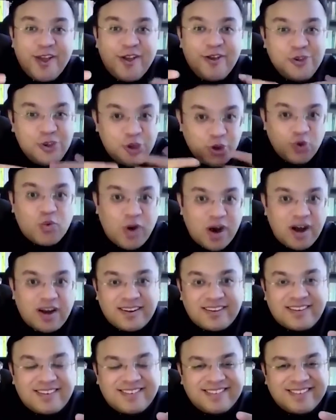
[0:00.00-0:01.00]
you work
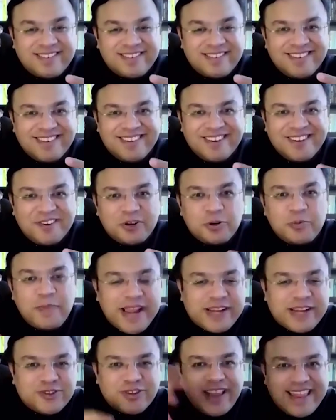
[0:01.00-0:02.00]
to
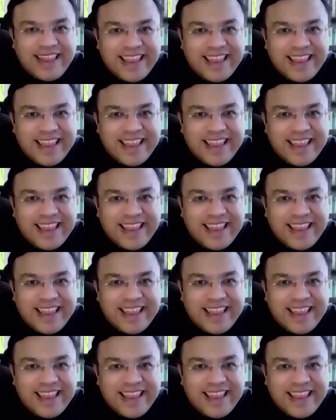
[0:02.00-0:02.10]
make sure that